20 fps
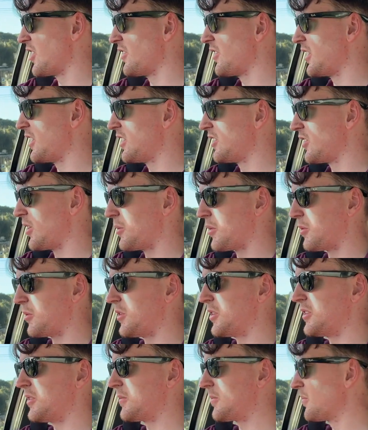it anytime I
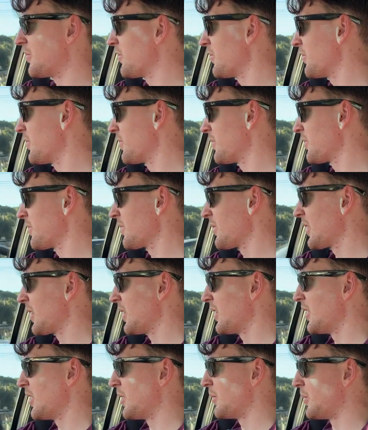want.
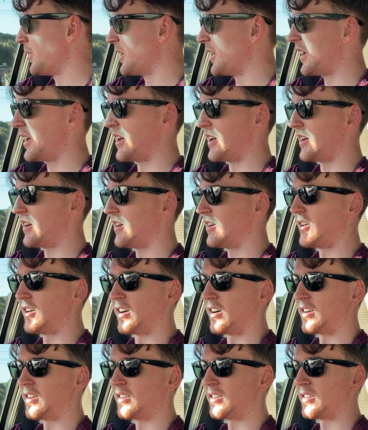But yeah, oh.